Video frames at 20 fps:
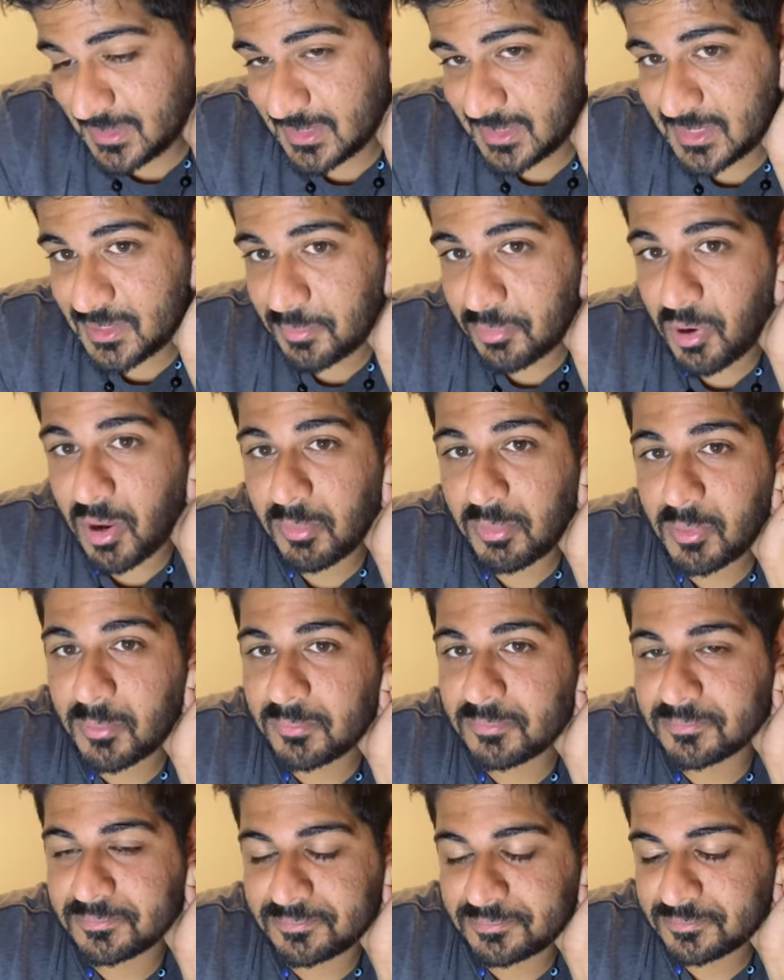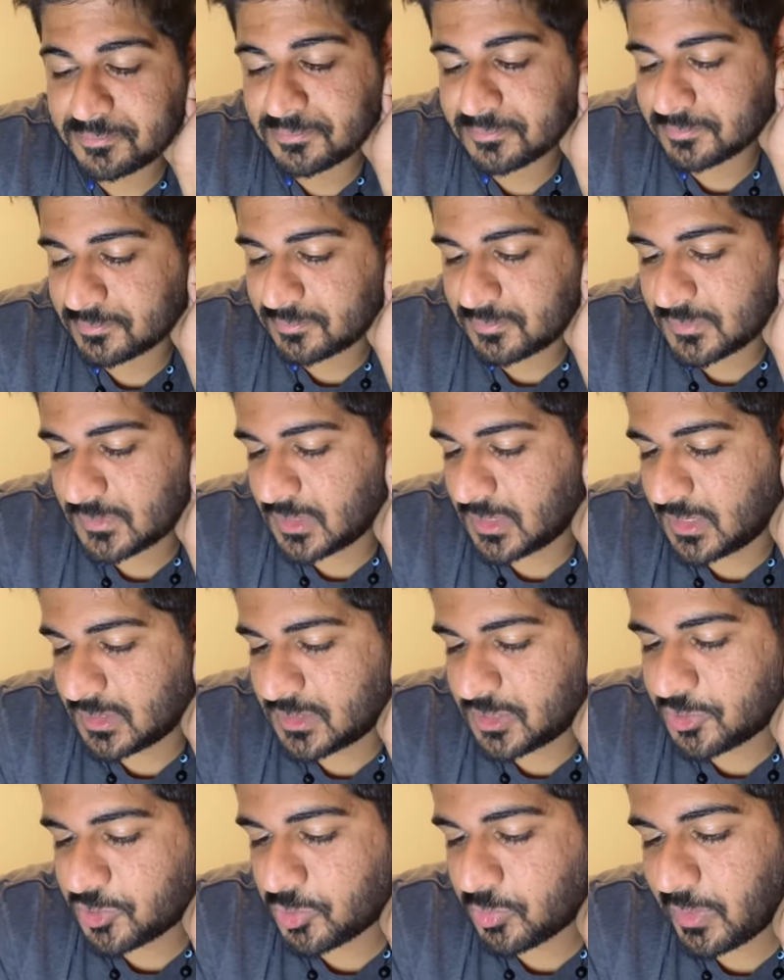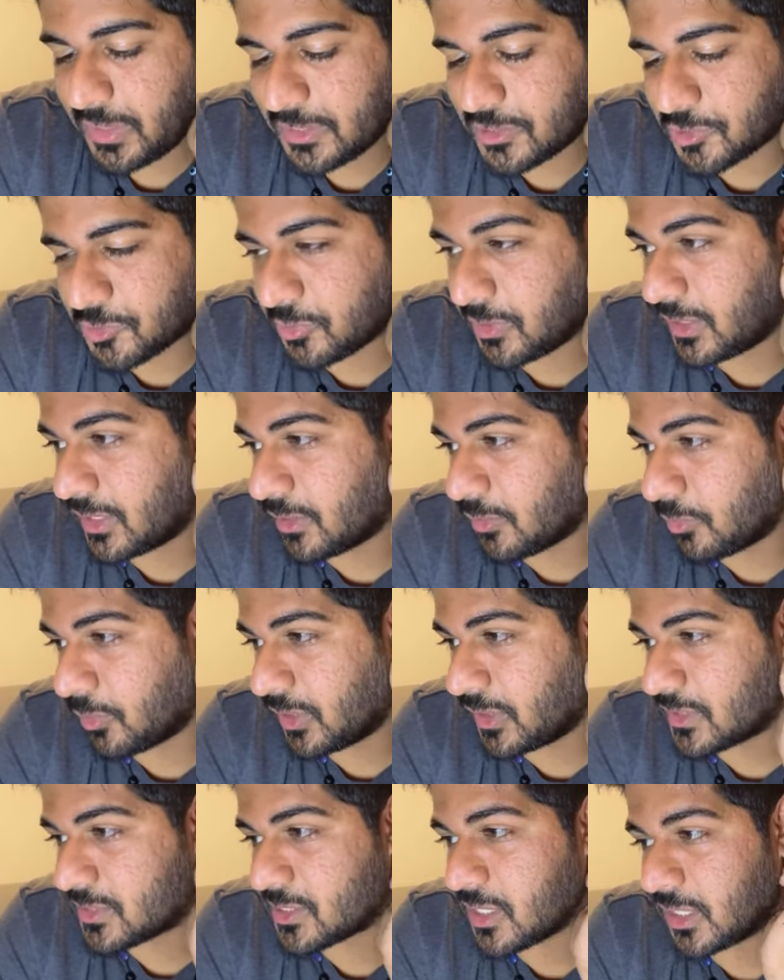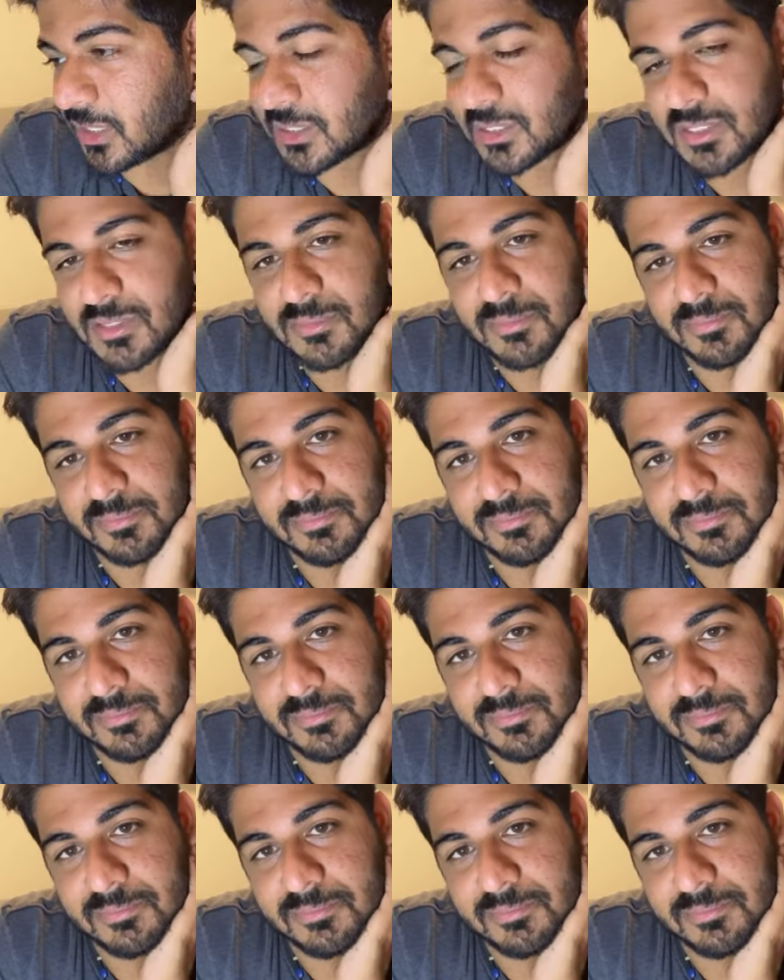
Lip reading: It's a problem. It's a two-way street, and it really sucks.